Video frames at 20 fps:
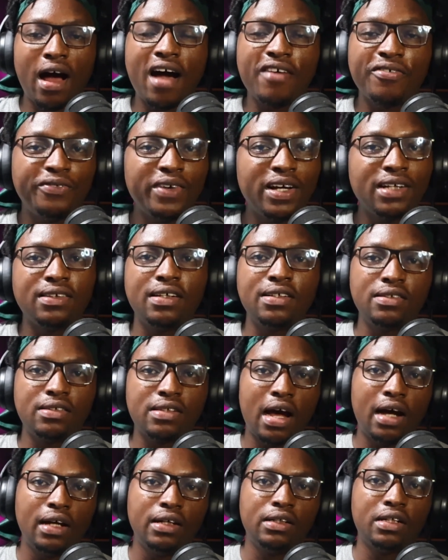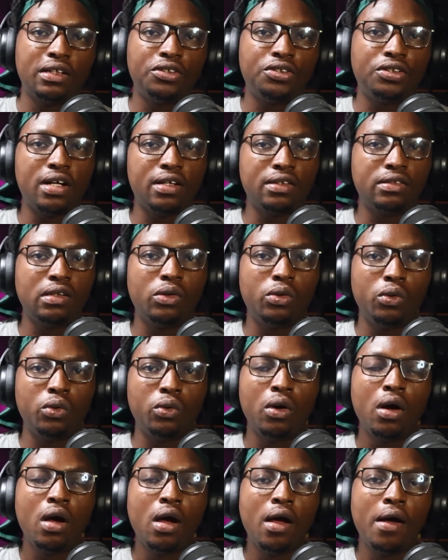affect the entire industry as a
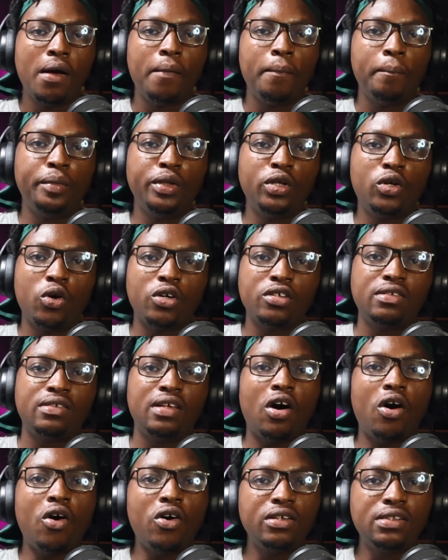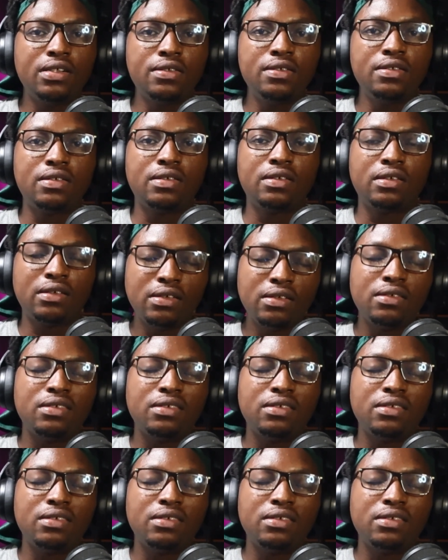whole, because the audience